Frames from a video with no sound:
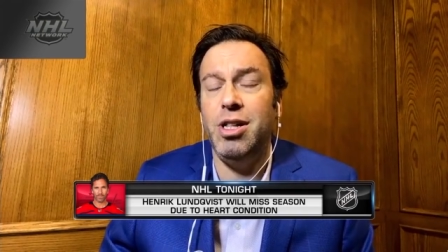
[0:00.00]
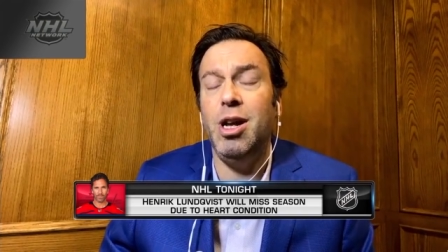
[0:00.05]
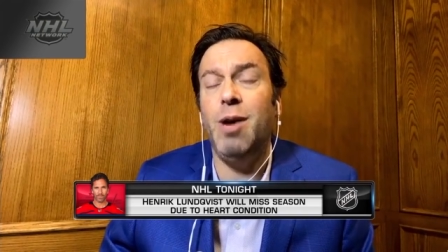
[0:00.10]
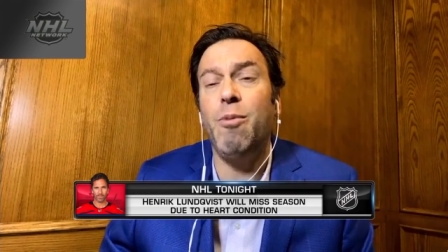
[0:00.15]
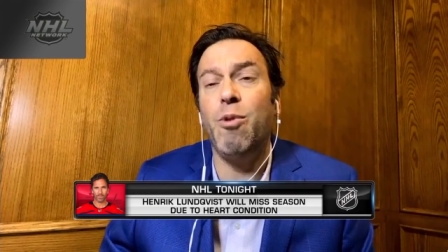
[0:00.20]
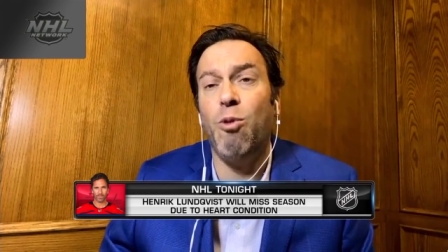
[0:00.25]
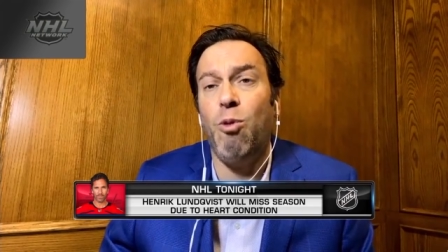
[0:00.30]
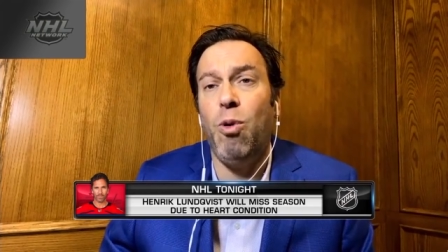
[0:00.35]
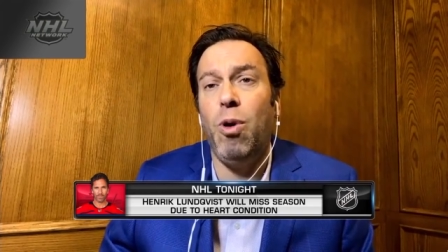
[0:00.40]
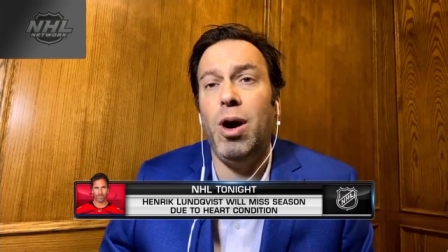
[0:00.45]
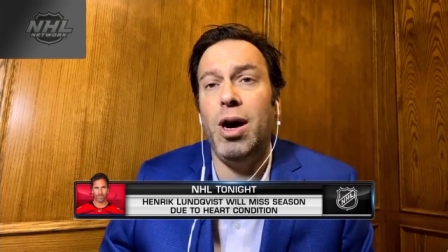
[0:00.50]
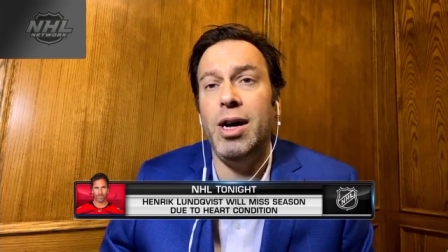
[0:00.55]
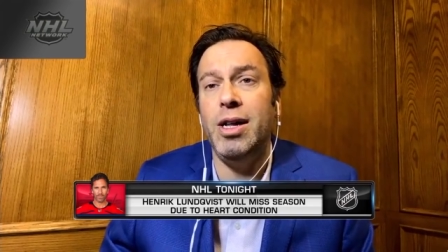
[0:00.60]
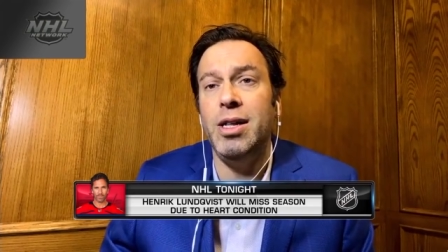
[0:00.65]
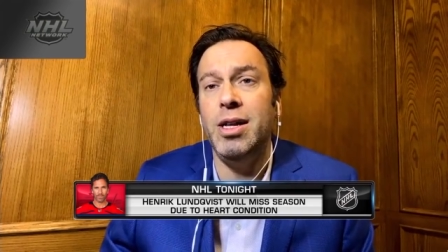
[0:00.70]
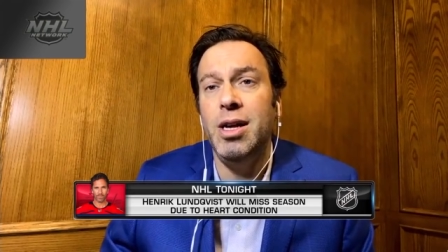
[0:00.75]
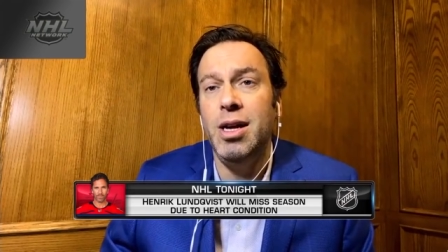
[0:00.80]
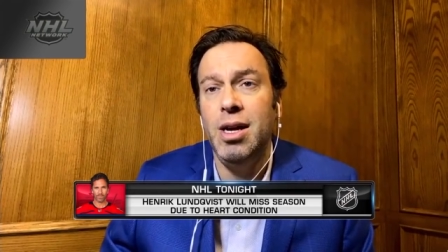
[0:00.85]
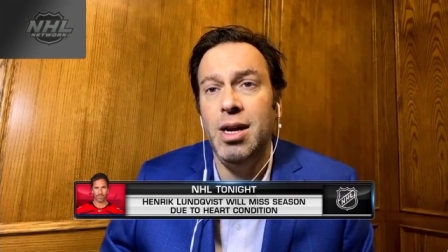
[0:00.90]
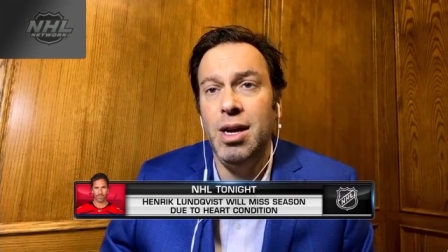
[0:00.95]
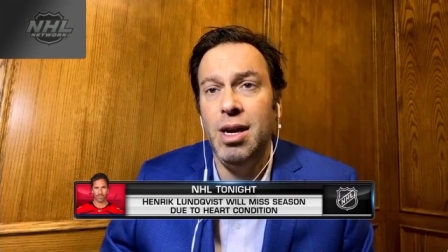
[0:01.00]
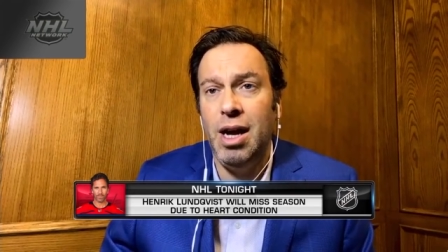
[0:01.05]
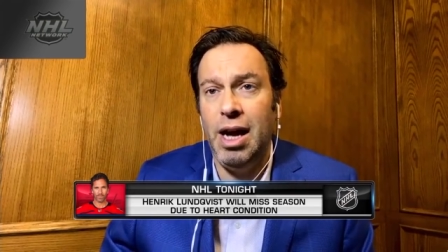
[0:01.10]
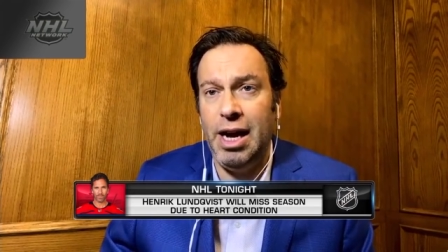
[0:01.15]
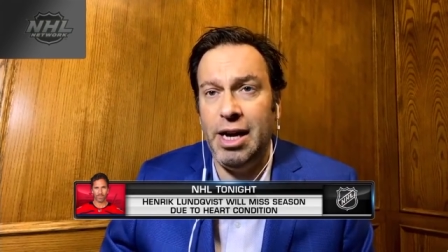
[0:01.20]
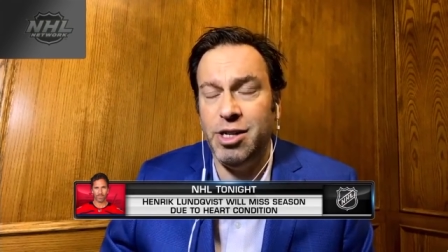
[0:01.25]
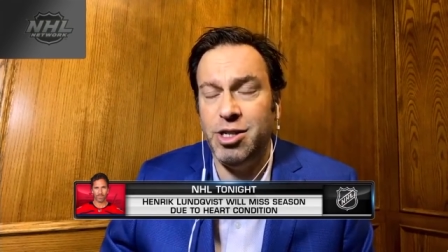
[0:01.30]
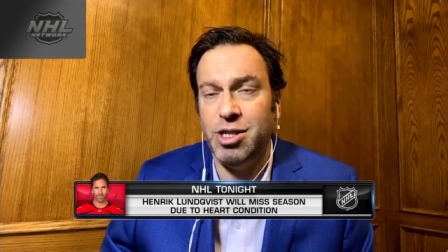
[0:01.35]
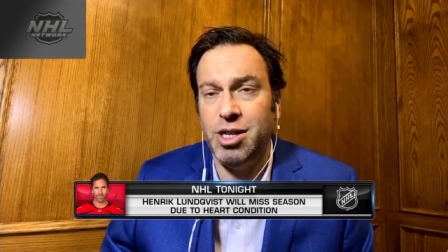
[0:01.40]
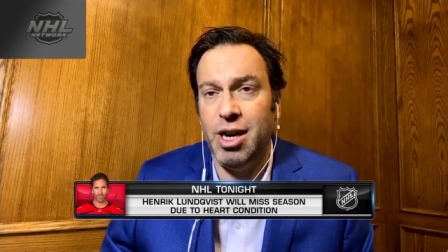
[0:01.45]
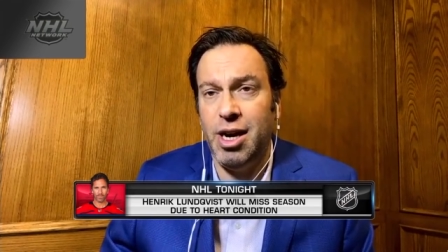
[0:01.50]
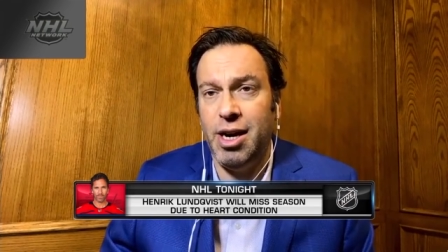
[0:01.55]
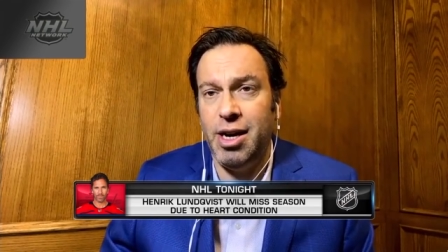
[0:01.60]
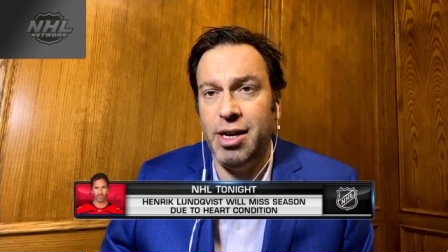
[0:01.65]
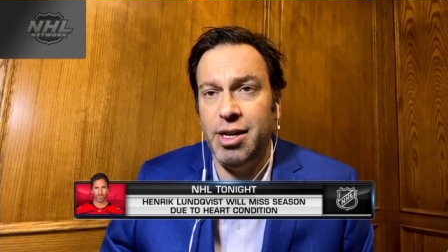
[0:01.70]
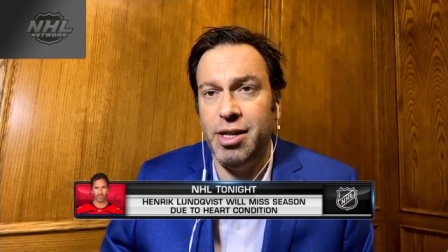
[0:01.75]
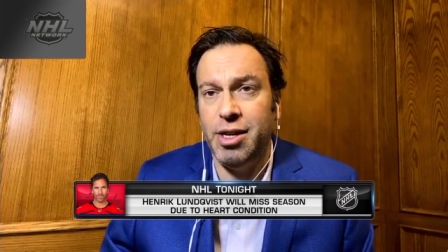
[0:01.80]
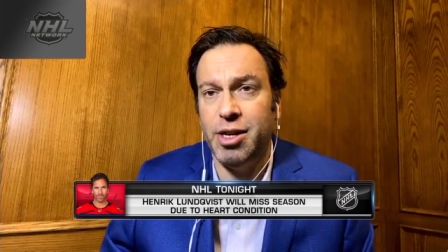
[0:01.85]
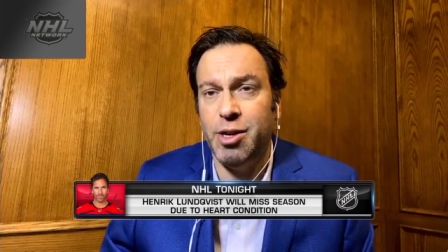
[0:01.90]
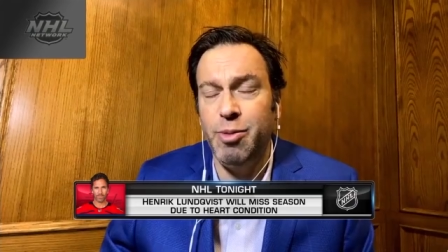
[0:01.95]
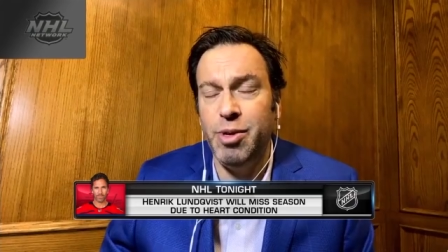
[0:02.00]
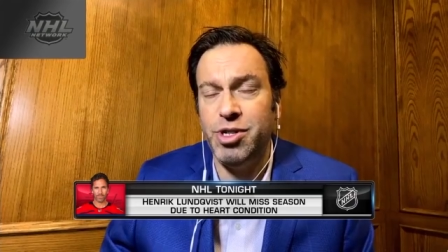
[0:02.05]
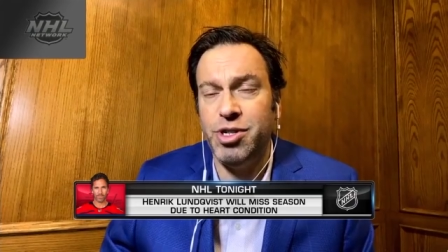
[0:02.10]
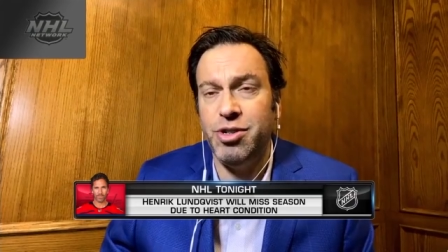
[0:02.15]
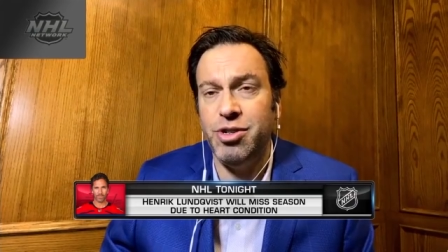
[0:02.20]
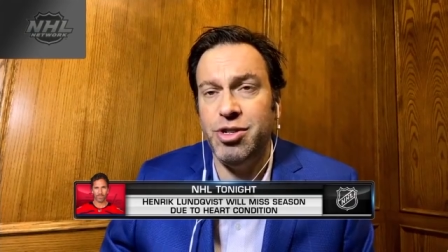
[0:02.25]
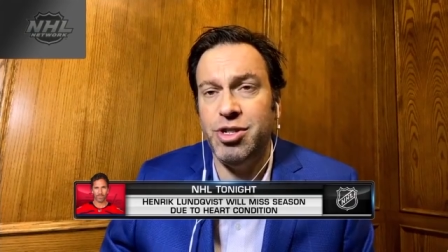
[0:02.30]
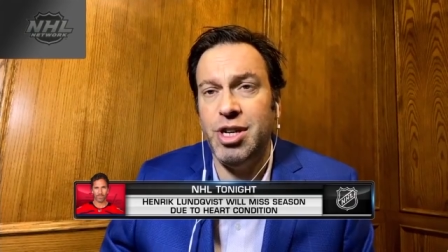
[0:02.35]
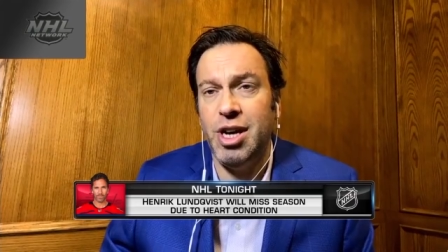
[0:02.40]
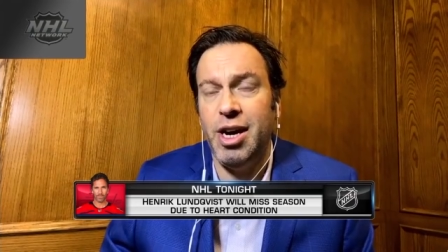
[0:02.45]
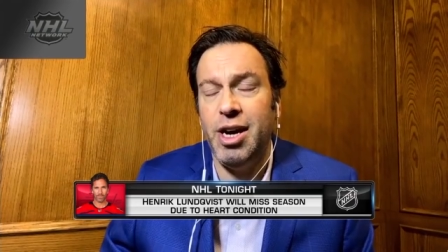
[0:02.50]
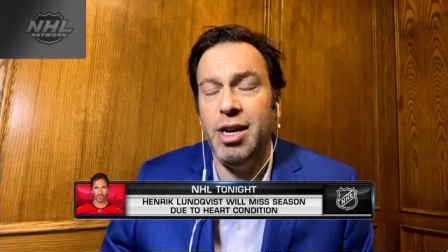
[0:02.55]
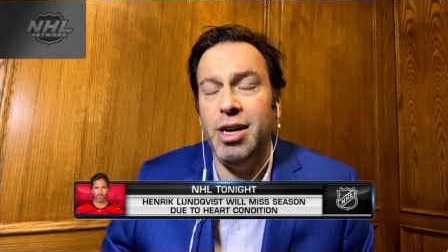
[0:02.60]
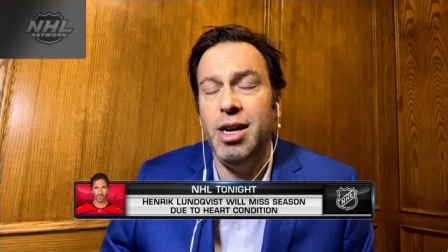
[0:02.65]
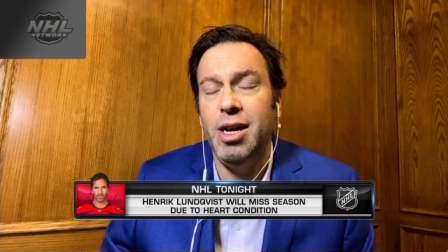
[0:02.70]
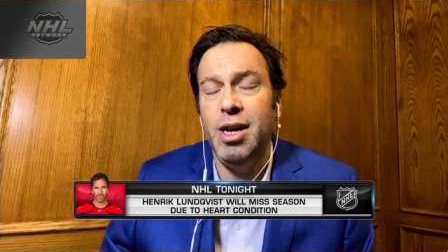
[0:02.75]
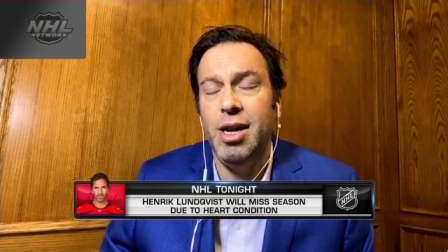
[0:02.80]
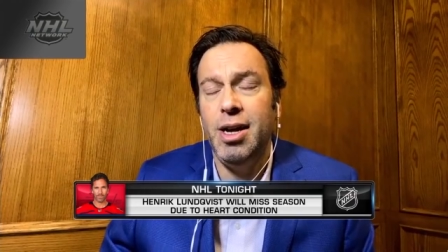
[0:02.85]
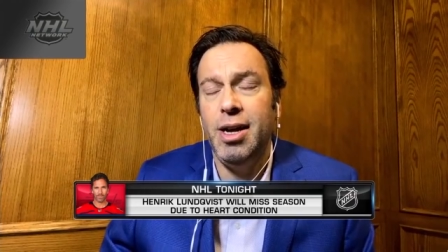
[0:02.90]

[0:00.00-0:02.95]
Number one, as the commissioner said,